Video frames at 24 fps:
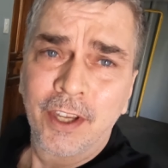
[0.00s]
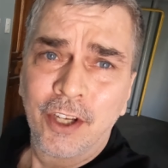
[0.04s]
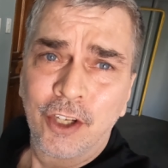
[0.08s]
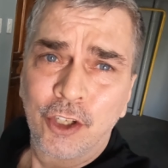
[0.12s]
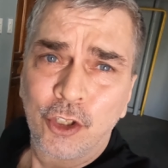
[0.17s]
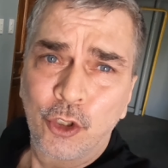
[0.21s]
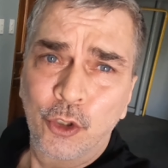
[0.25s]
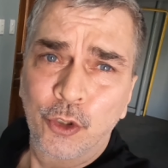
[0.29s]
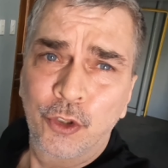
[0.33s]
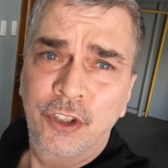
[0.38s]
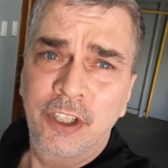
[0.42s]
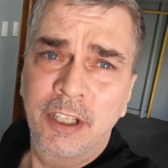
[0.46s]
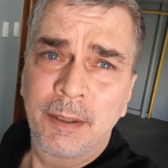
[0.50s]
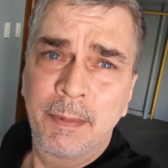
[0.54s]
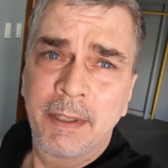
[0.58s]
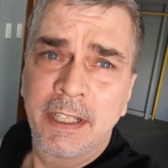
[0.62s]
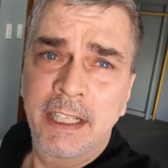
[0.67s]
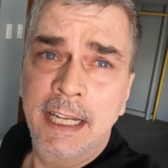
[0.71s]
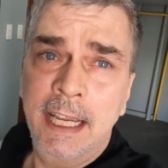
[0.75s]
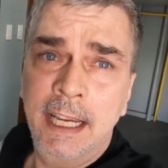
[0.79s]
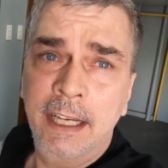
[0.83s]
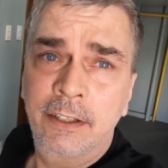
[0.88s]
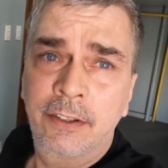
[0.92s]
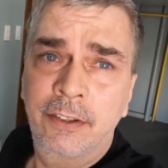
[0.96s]
You'll see me
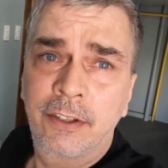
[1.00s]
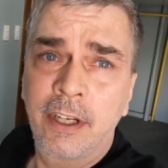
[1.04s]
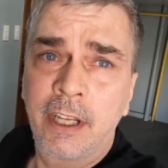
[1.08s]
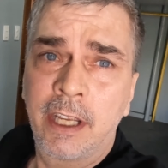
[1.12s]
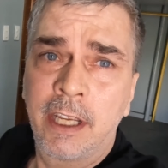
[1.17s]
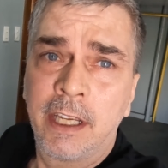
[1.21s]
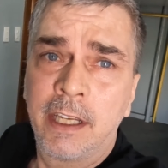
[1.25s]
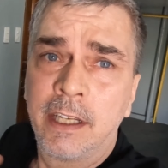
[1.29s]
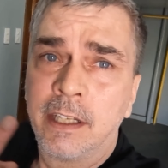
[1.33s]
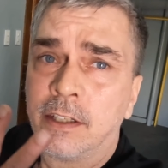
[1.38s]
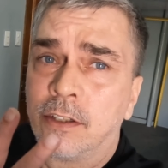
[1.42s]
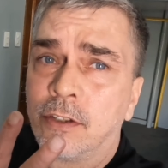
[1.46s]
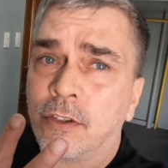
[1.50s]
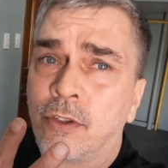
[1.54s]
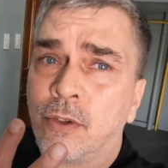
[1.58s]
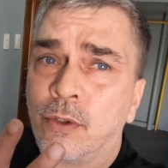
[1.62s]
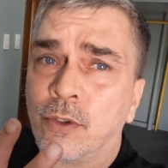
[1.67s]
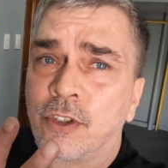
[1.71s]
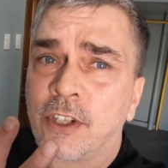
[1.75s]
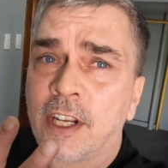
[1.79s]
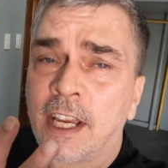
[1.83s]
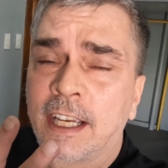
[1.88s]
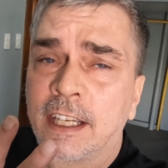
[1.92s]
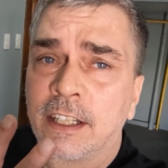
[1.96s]
next in 2
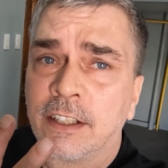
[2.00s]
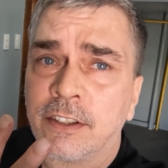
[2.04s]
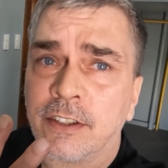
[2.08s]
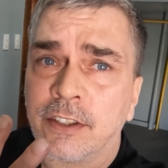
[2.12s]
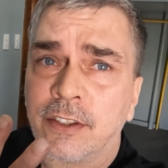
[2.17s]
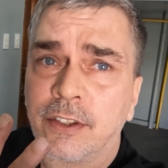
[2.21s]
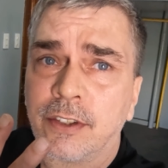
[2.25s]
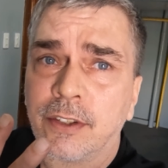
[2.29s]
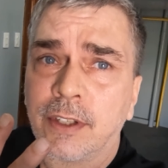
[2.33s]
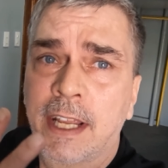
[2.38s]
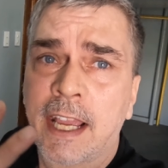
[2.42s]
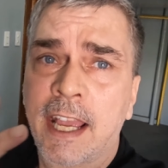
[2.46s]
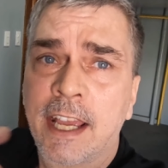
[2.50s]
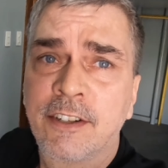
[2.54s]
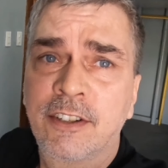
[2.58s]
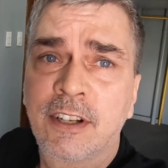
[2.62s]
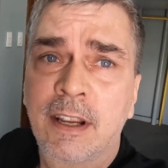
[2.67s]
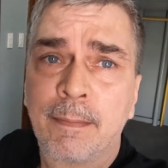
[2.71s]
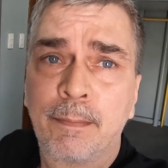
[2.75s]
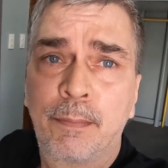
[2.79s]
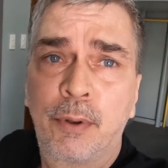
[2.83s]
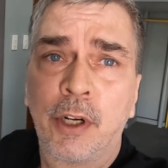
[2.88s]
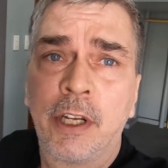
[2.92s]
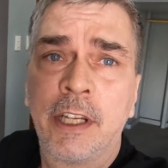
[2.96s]
seconds as
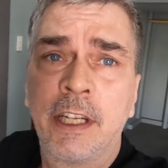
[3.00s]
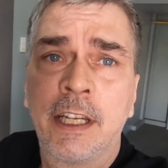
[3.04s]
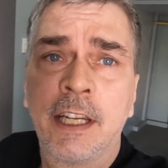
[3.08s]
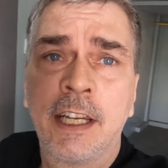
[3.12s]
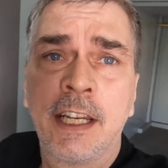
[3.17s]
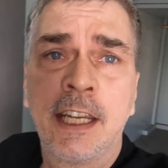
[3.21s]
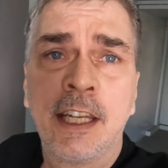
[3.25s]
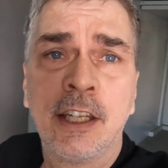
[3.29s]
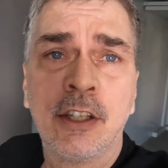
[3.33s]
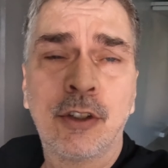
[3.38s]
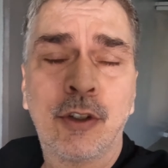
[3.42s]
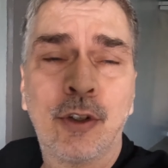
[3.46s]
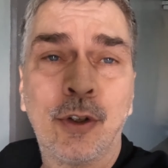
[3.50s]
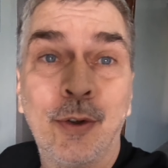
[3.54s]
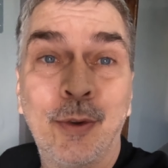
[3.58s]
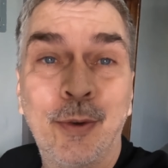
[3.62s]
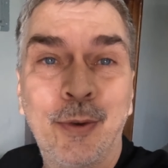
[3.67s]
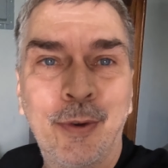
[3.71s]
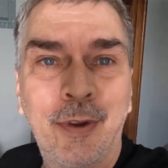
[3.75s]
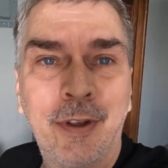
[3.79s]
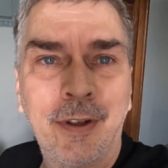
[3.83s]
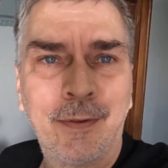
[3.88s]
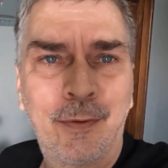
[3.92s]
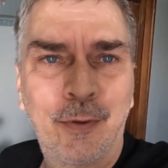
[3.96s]
I'm putting it
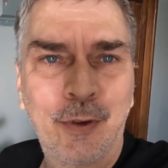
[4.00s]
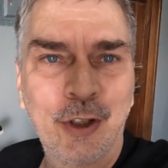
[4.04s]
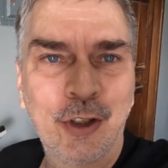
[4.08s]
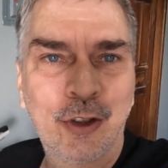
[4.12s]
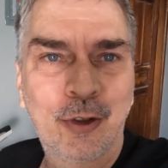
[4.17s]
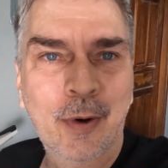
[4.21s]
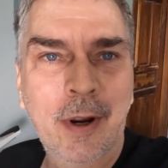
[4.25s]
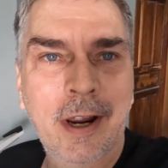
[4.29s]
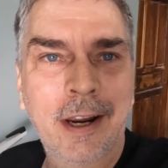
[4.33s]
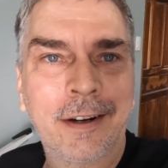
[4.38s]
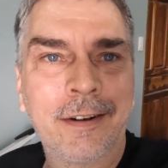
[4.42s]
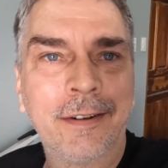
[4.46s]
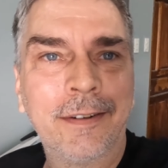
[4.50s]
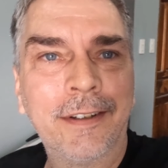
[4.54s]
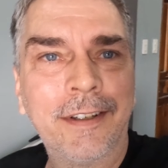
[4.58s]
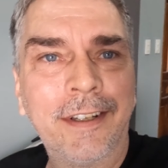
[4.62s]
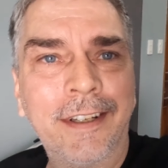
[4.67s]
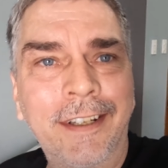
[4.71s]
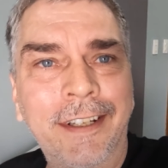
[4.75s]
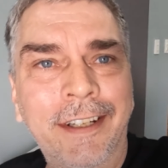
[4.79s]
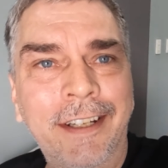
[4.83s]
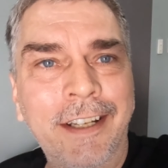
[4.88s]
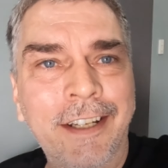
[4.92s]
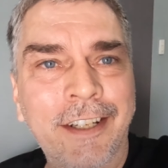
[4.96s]
into the freeze dryer.
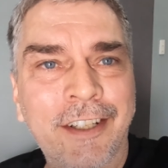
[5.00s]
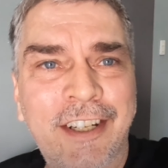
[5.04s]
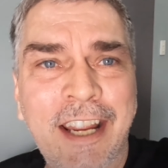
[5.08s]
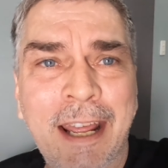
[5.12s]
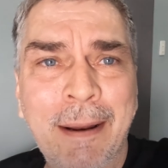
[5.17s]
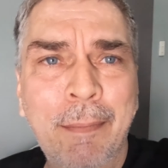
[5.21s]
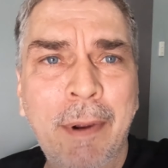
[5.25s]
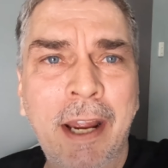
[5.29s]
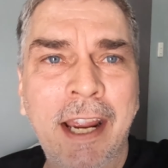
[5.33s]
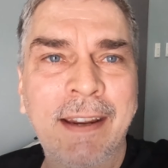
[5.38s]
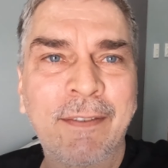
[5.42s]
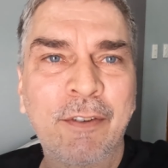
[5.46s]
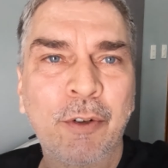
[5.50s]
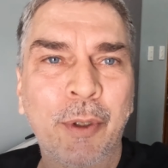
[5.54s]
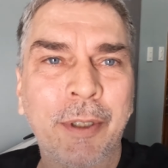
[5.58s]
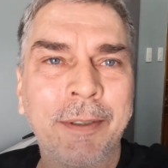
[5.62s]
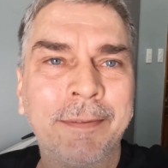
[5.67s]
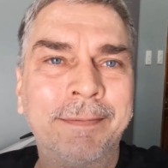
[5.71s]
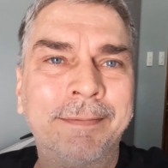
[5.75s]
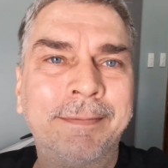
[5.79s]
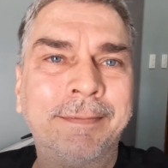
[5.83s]
Stand by, everyone.